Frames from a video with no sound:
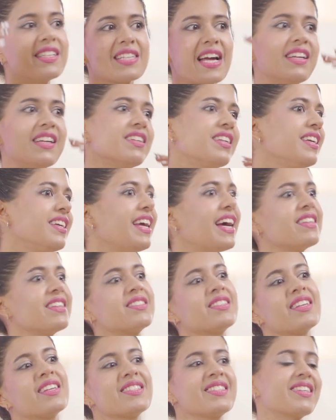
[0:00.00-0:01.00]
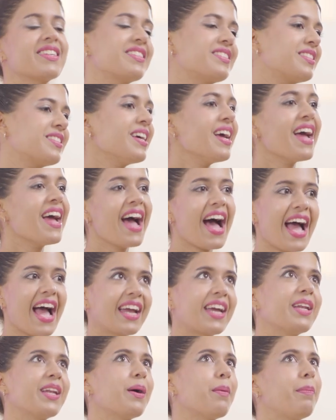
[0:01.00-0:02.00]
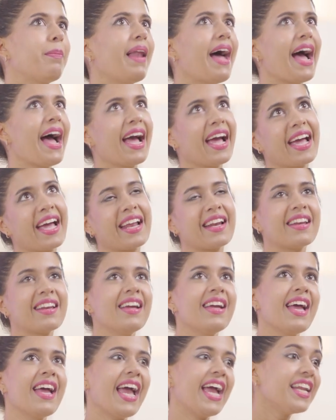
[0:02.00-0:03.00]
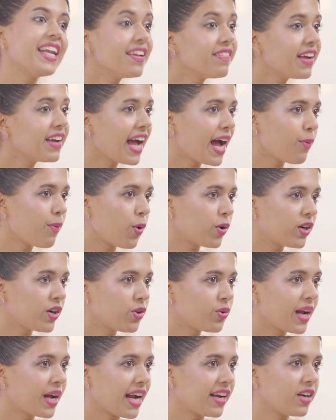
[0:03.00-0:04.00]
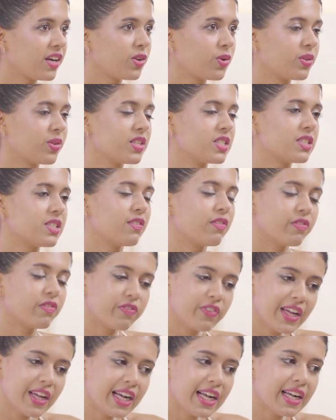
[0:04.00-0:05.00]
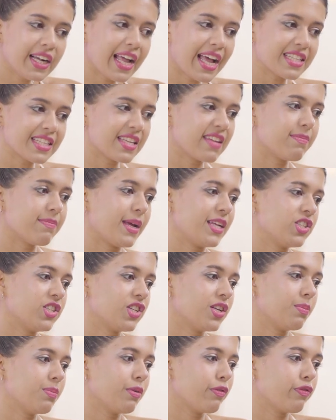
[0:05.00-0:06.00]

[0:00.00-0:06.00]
excited, yes, yes, yes, I can apply. And anyway, I wanted to get into this field, as I've mentioned